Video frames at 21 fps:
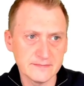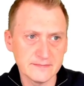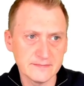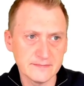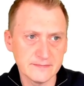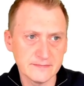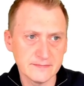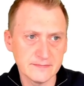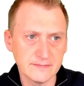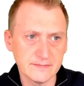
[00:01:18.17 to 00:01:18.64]

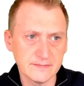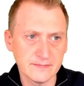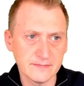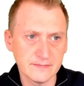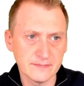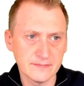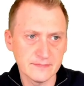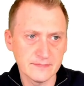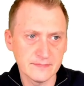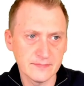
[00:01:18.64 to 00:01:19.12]

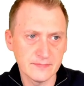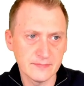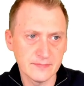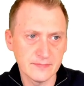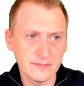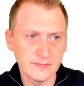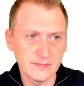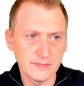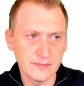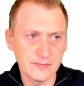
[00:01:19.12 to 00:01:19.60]

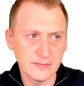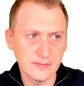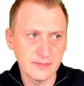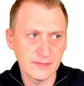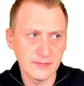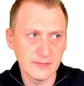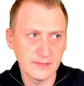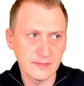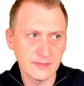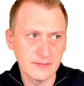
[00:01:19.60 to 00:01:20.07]

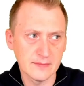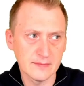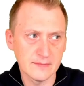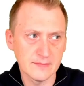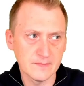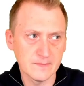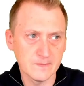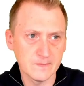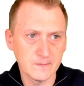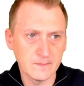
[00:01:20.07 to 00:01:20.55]

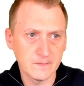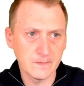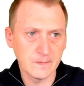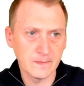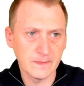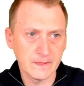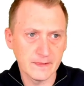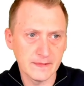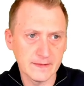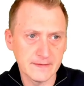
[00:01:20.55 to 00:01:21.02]

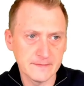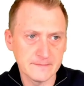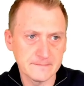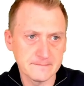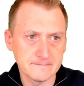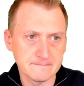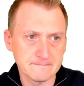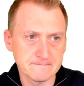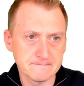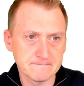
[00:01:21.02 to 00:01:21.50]

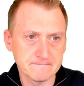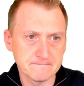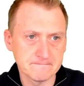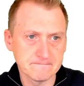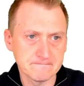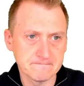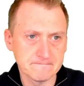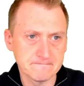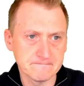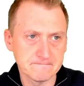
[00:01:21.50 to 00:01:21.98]

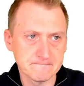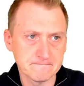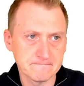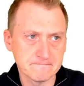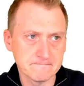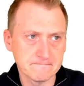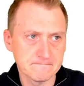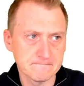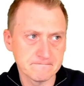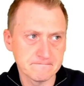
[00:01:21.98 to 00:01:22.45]

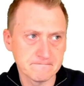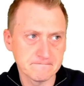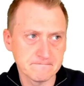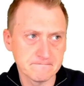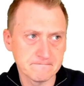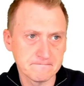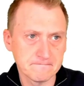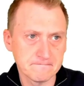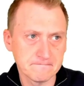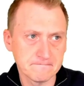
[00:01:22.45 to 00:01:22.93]

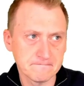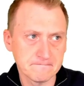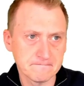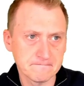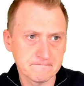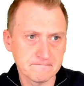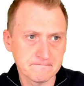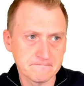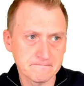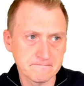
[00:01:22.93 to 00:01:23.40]

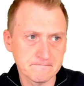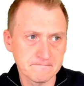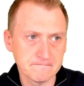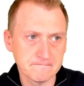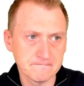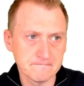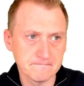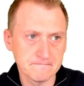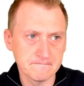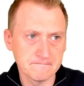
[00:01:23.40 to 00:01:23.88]

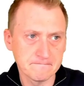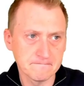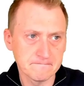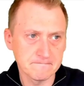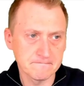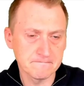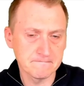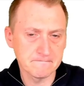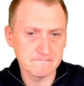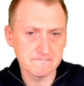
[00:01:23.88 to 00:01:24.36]

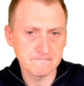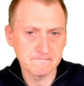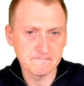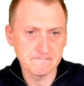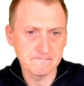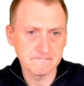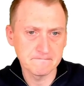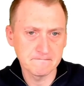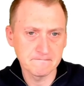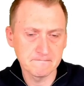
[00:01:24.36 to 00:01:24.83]

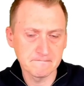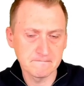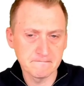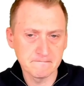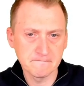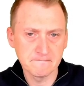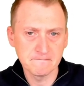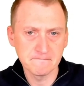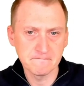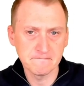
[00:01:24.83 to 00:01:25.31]

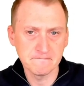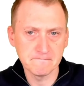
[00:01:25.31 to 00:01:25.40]
(silence)